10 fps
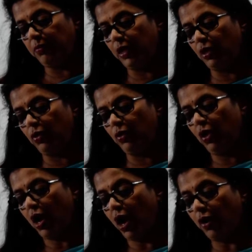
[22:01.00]

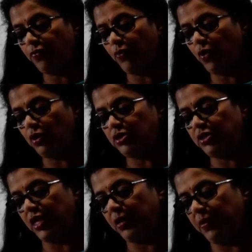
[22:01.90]
below are 4
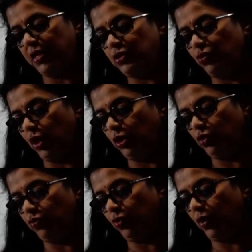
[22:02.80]
statements 1
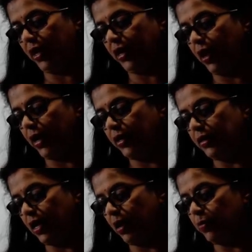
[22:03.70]
to 4 regarding
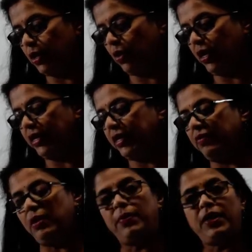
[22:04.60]
the embryonic
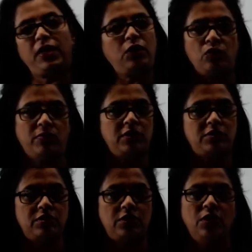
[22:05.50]
development in
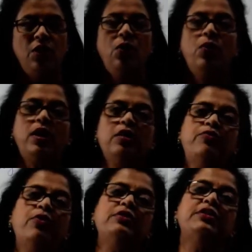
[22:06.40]
humans. What are the
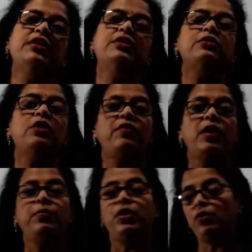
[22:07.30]
4 stages of
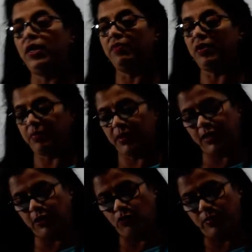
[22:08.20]
embryo development
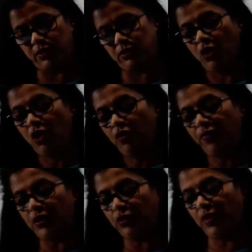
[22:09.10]
in humans?
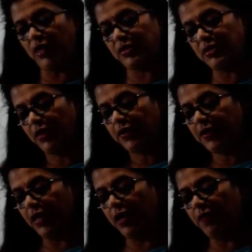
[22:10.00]
First one is
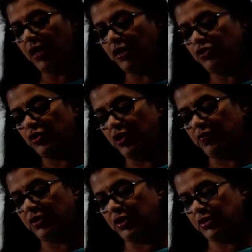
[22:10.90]
cleavage
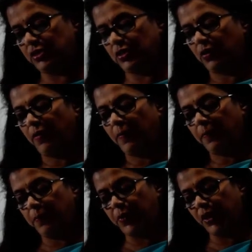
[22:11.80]
divisions
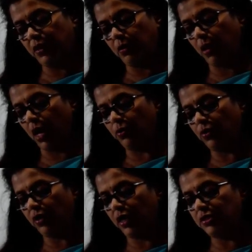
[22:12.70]
bring
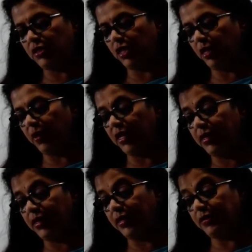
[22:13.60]
about considerable
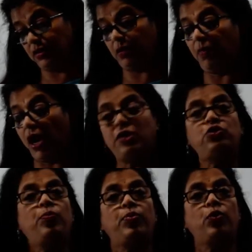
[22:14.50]
increase in the mass
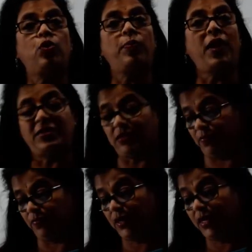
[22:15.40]
of
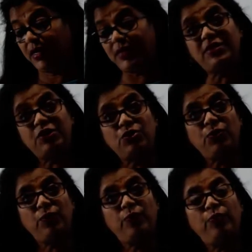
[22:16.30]
protoplasm. Is it
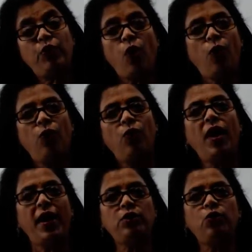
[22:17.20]
true? No.
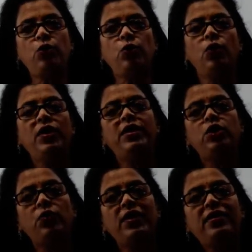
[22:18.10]
I told you,
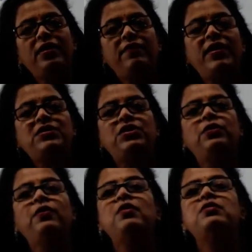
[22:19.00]
during cleavage
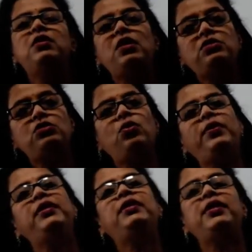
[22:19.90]
there is no
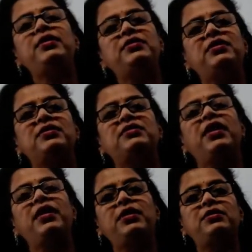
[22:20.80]
increase in the
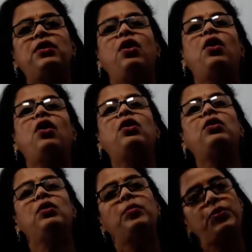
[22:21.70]
size
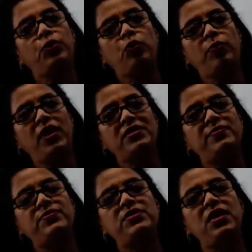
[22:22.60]
or
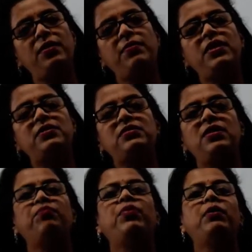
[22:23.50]
protoplasm. Same, it is
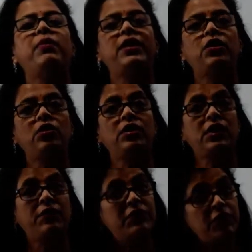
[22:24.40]
simple mitotic
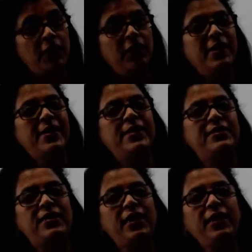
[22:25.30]
division
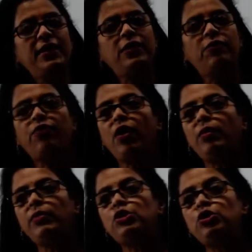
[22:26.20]
resulting in the
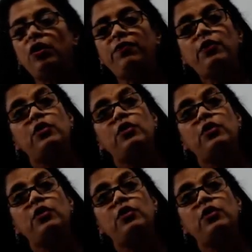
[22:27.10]
formation of